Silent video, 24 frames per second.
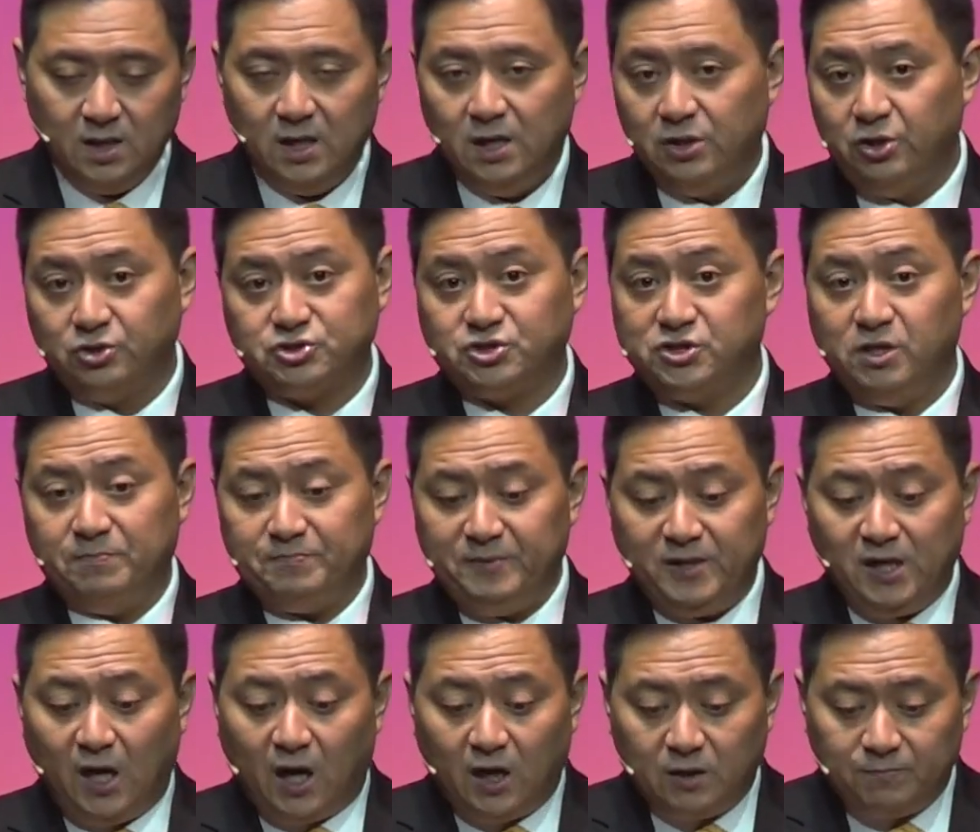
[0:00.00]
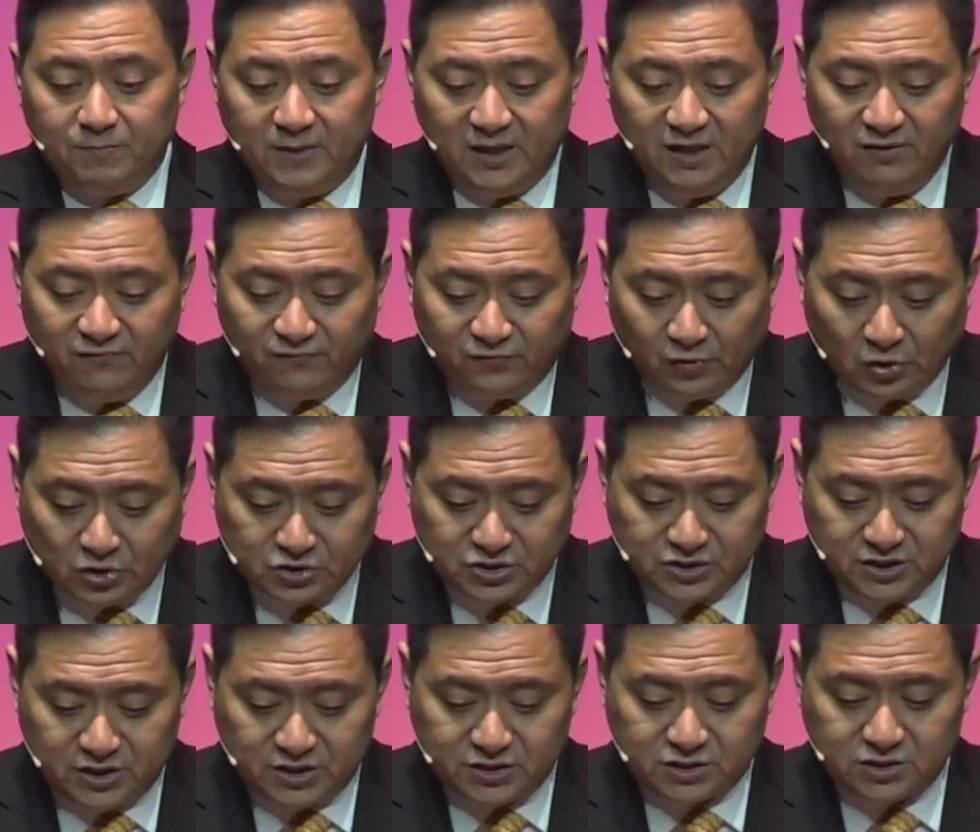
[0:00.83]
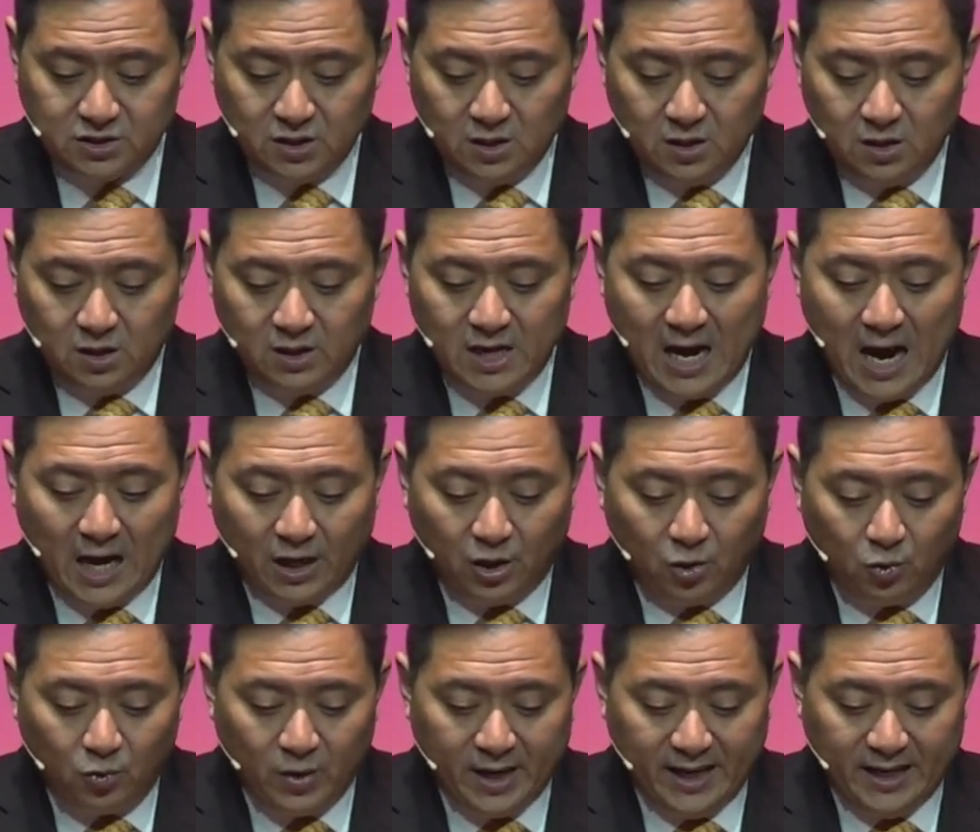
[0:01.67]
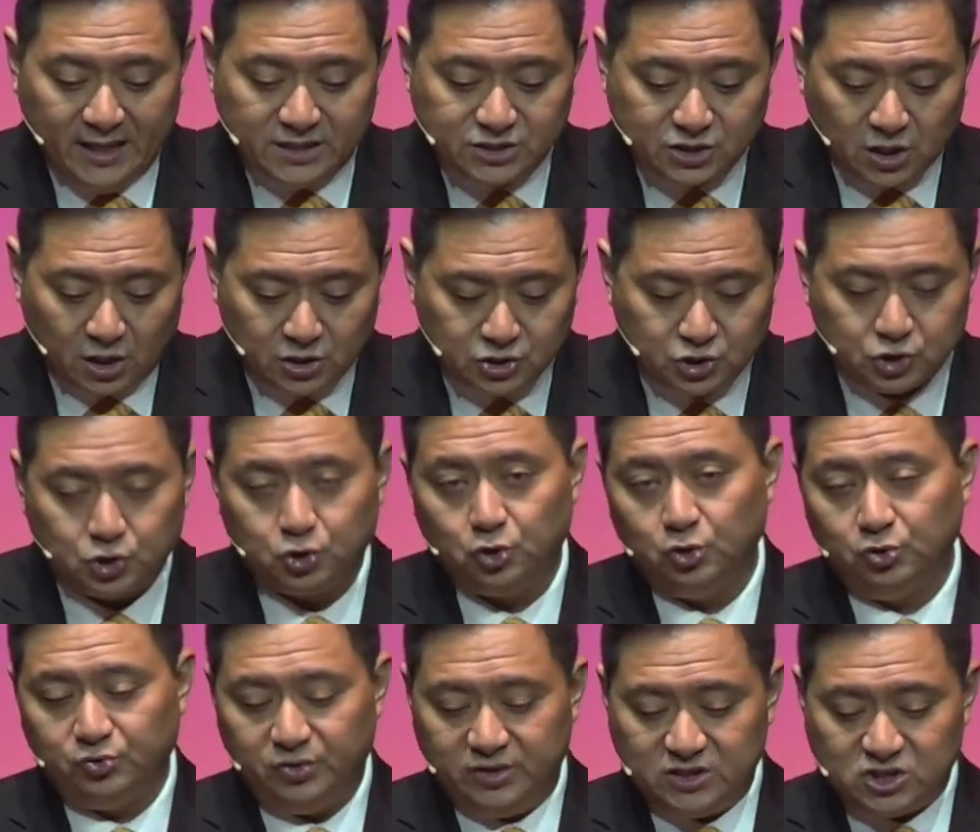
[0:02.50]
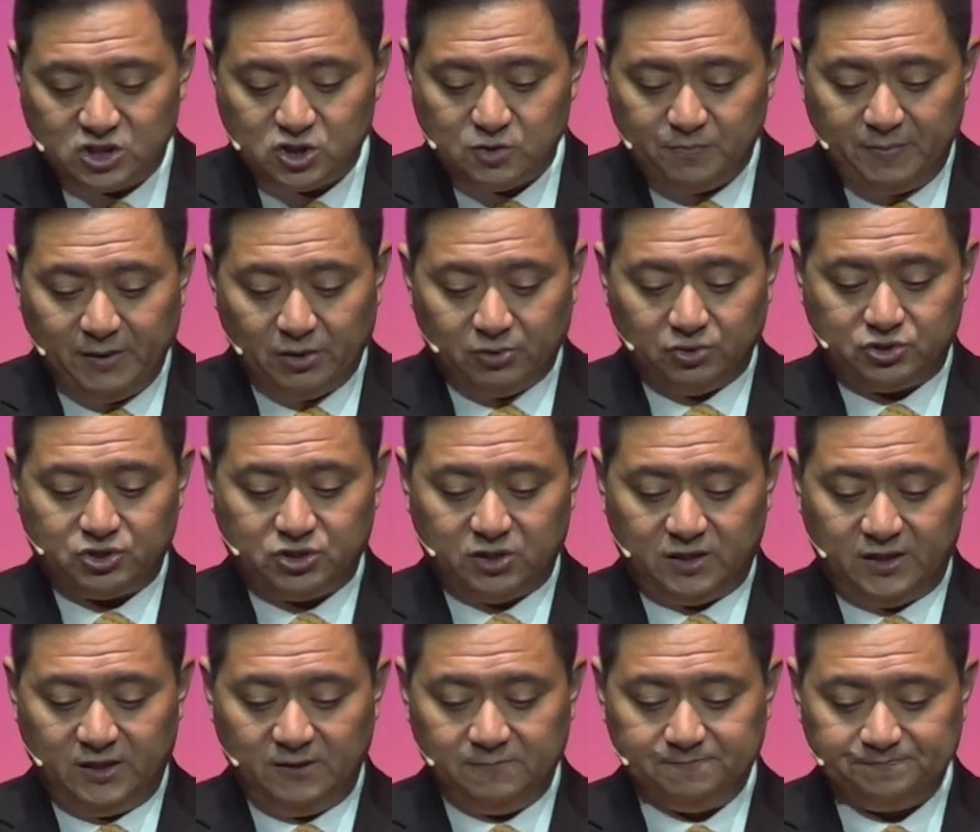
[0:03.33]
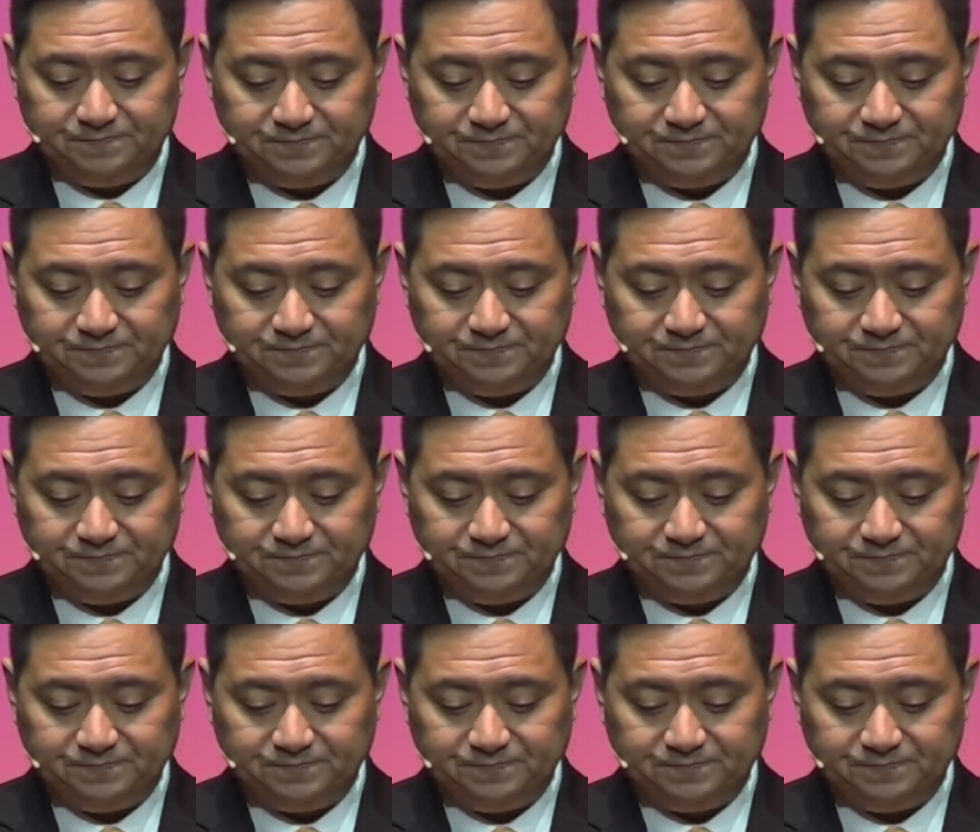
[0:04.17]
There simply aren't many verses on how to raise our children spiritually,